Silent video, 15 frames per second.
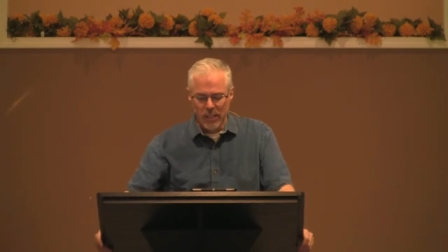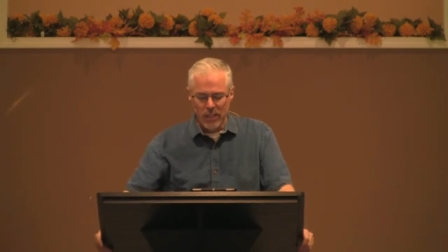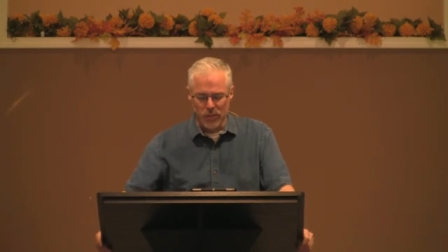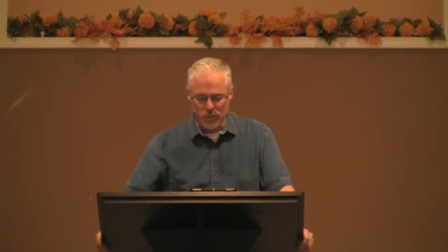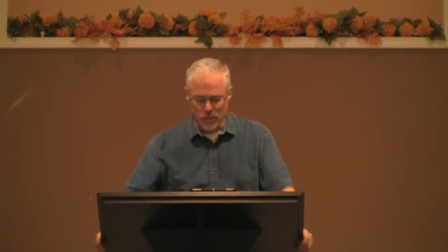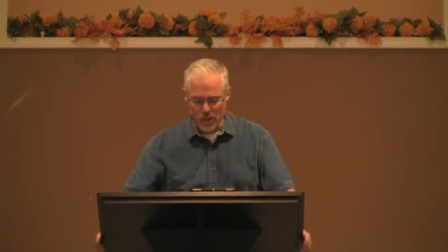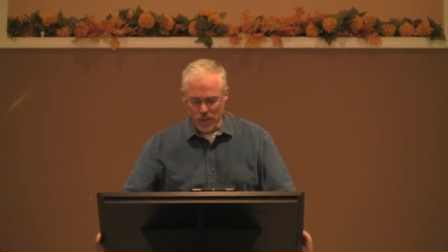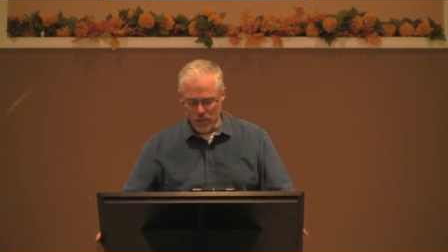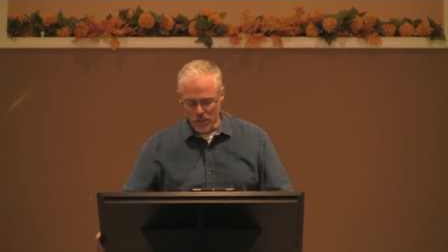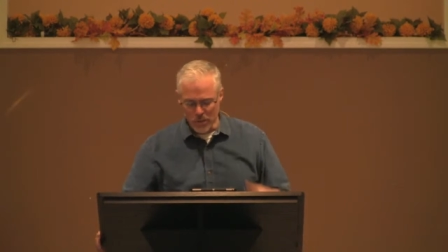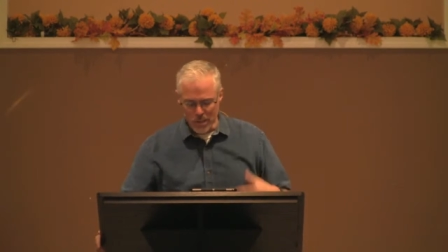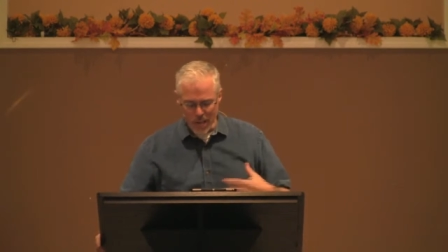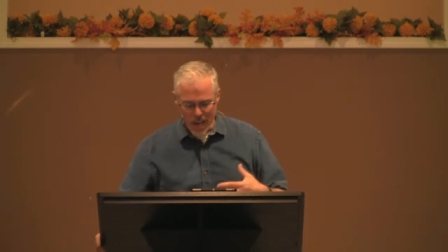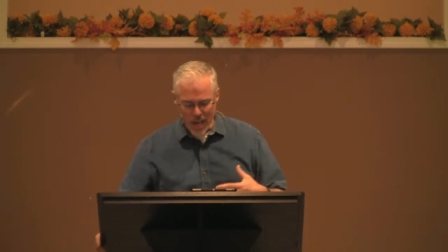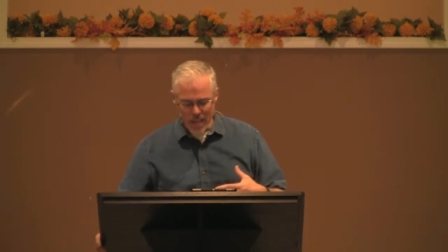your Son who
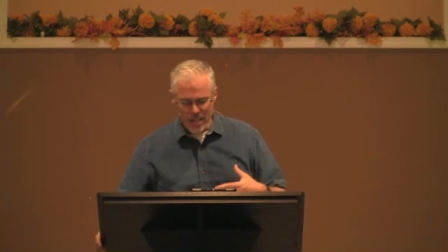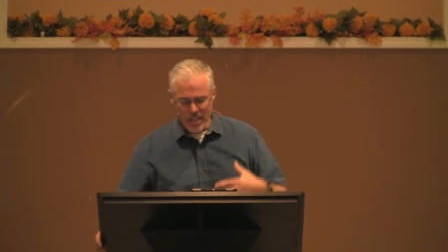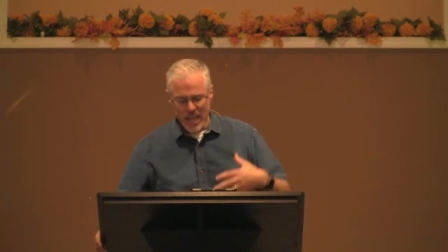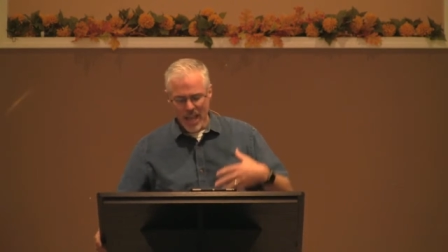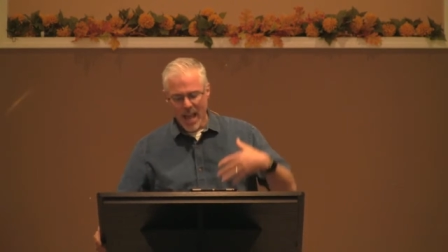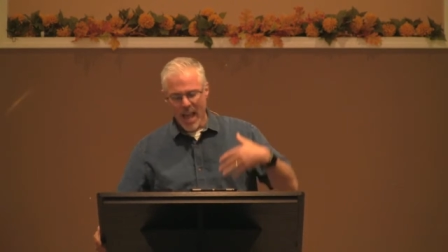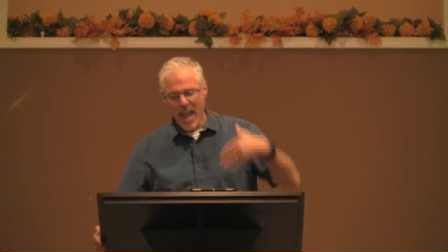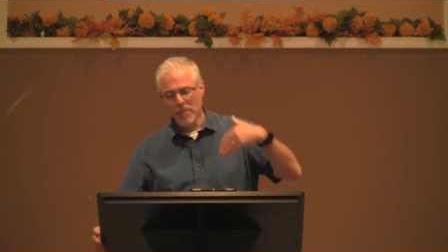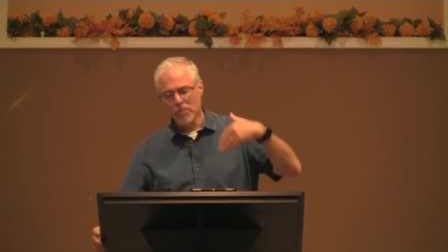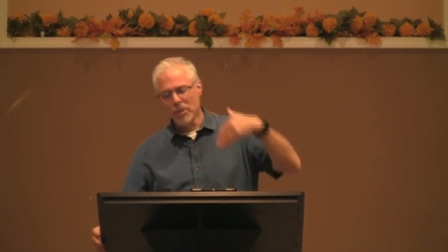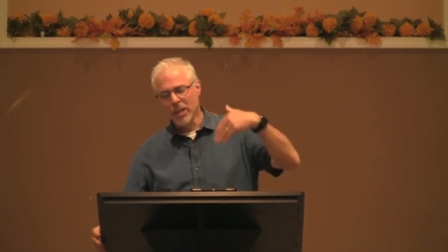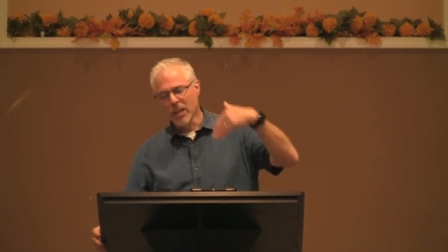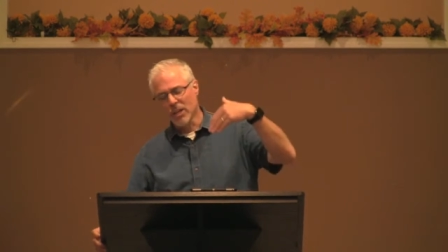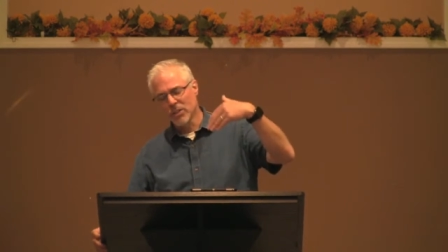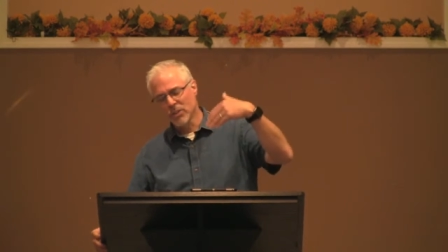died, and
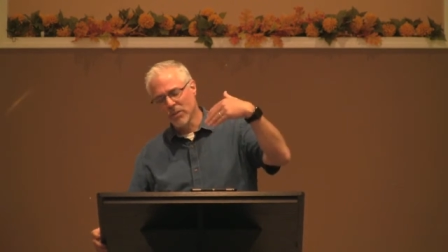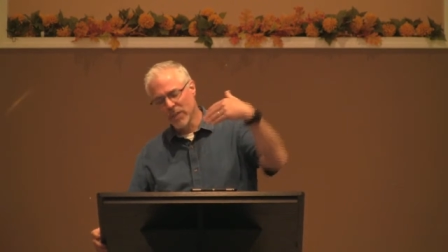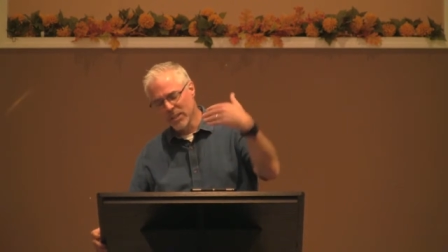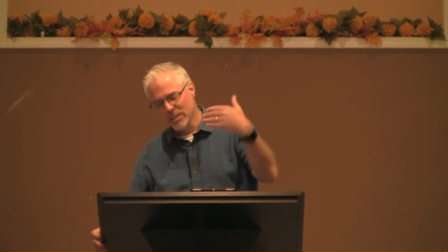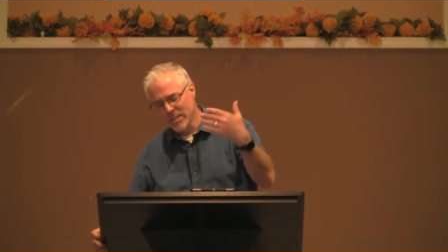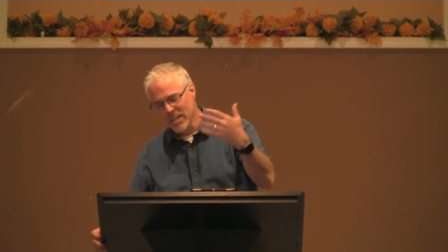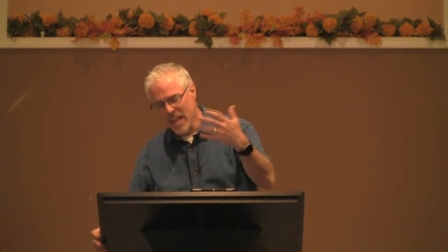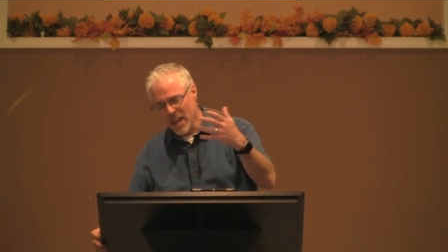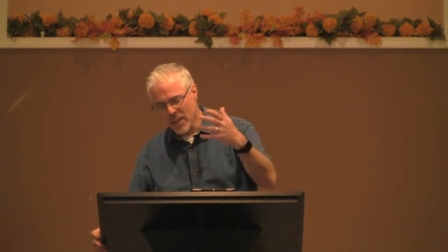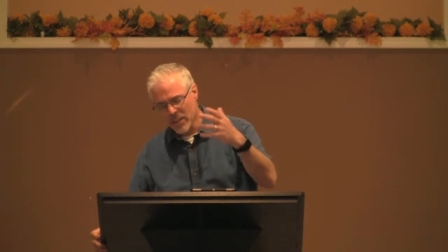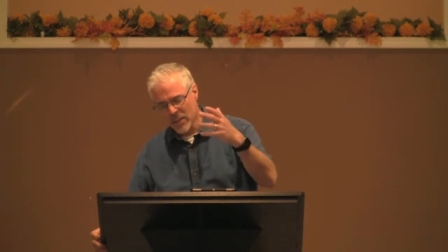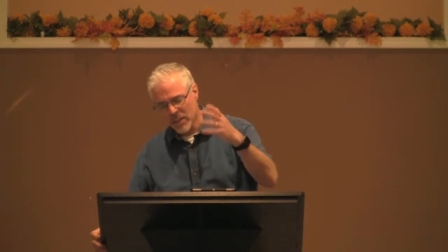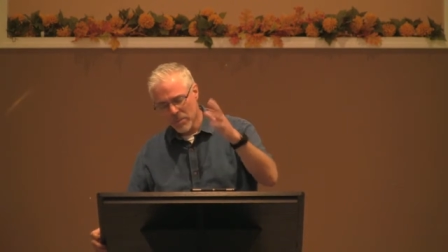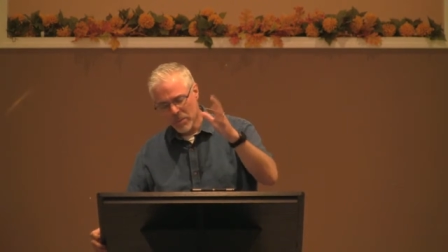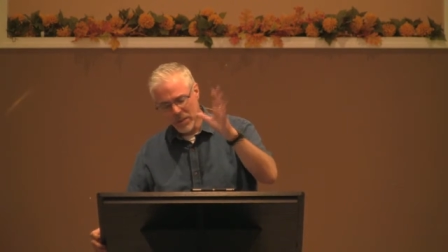because of his death,
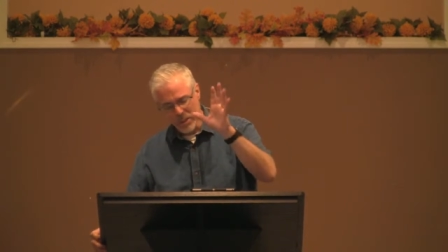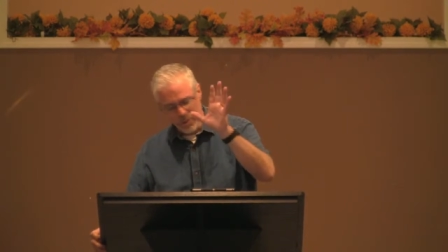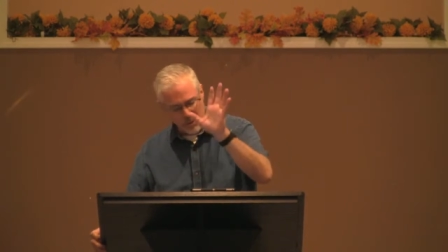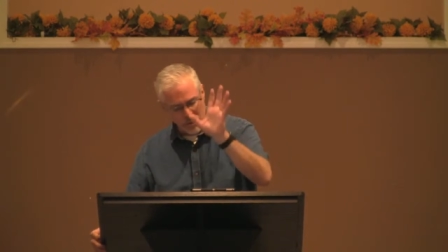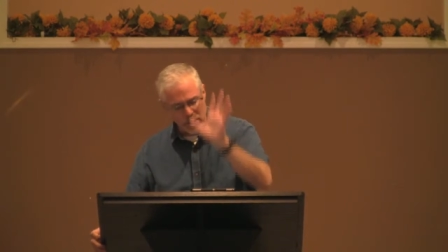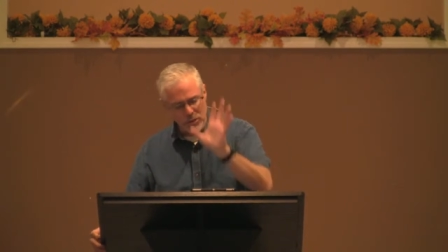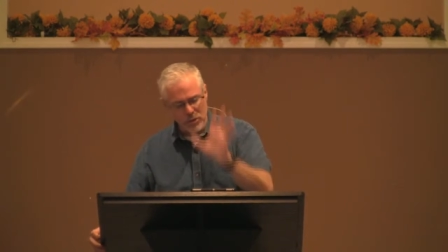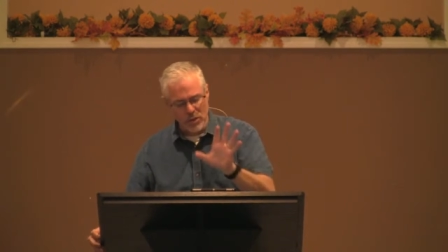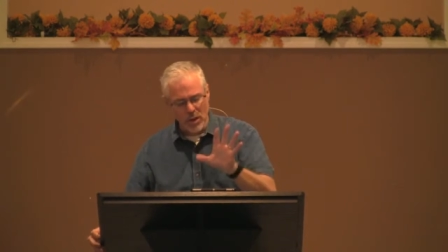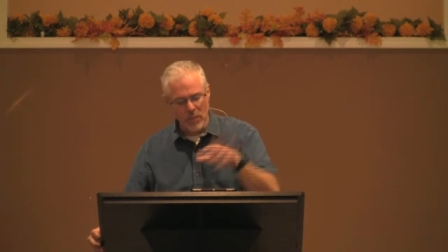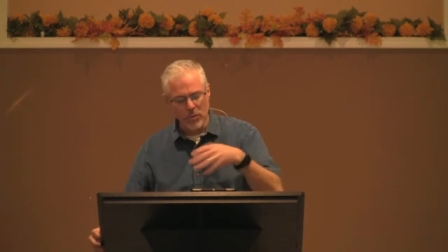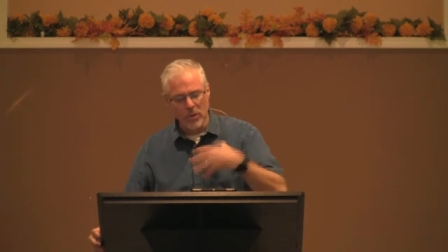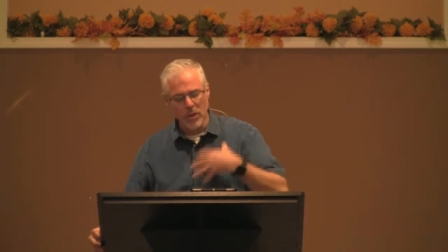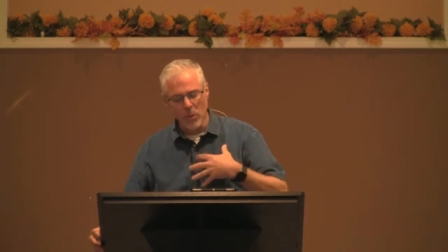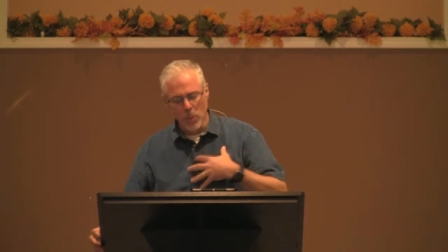because of his
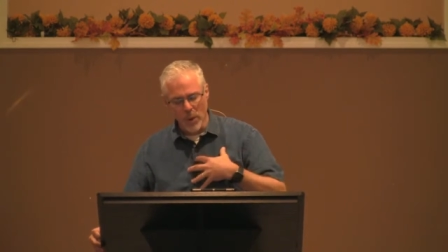suffering,